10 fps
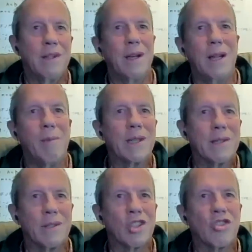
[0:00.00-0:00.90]

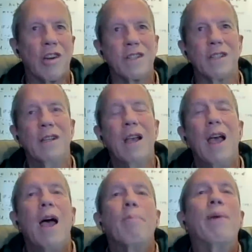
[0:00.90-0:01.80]
dynamics and structure,
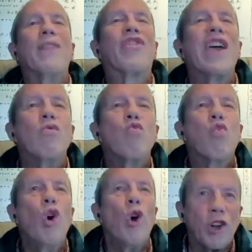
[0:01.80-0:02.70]
but they
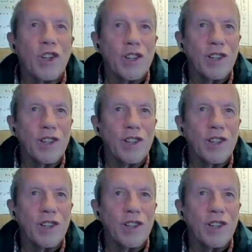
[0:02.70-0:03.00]
worked.